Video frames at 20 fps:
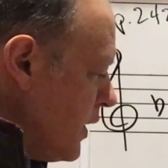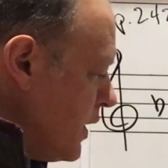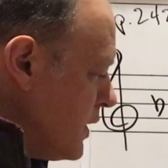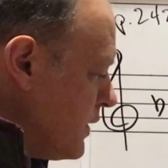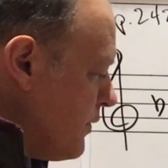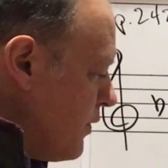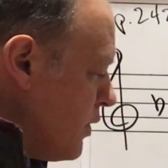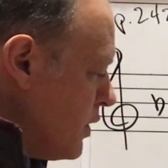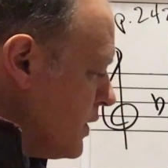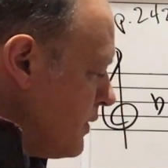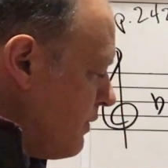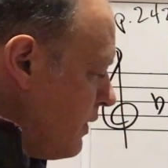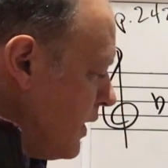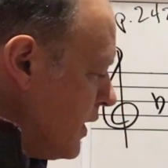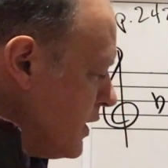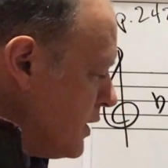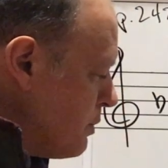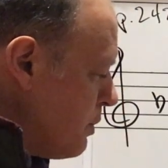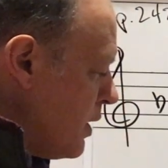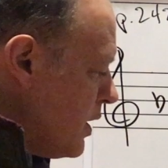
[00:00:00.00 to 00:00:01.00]
as forcefully
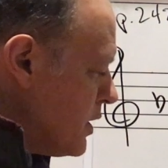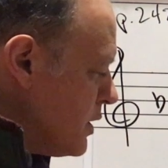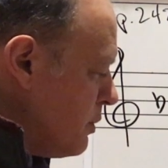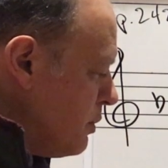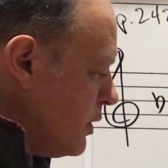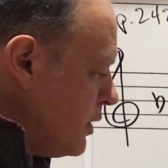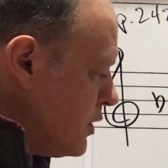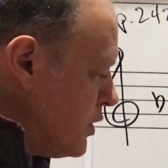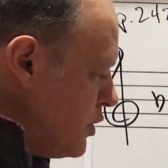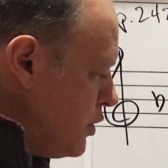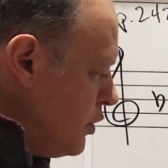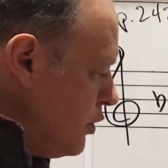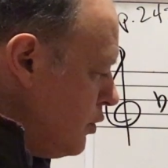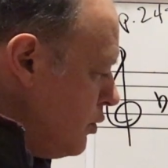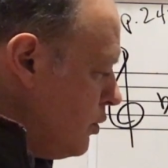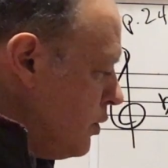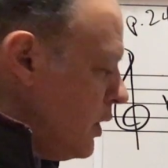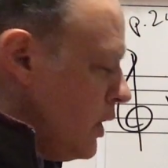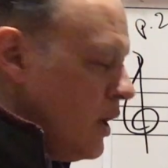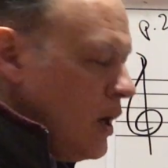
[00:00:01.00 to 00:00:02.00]
as possible to
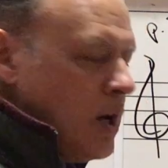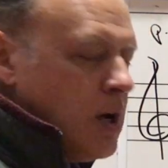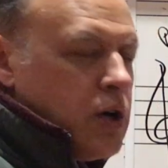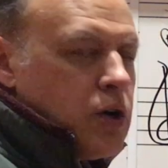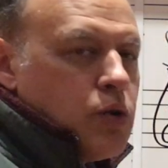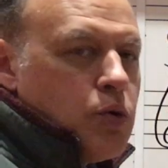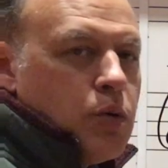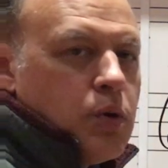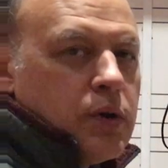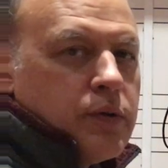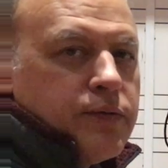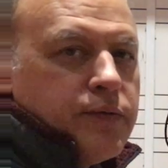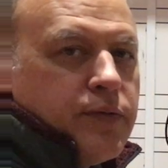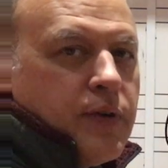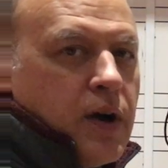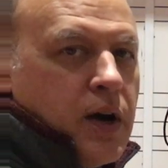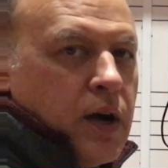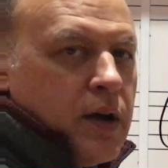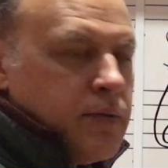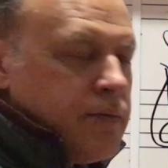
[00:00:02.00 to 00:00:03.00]
chord
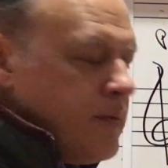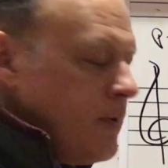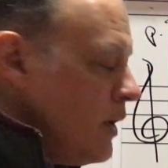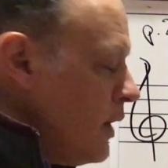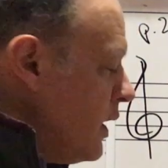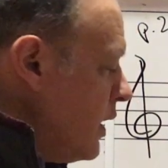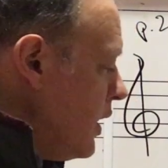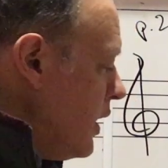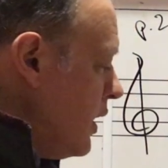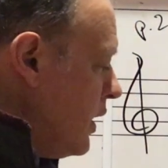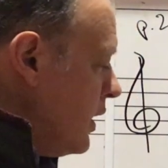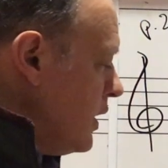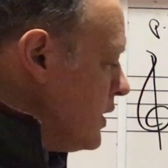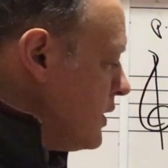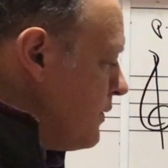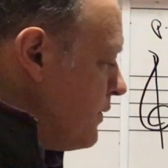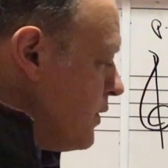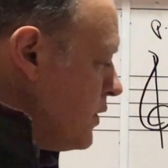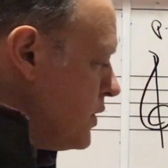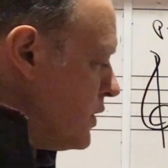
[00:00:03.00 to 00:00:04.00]
5 in its
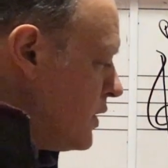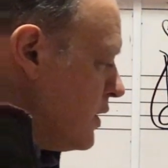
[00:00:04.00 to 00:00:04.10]
first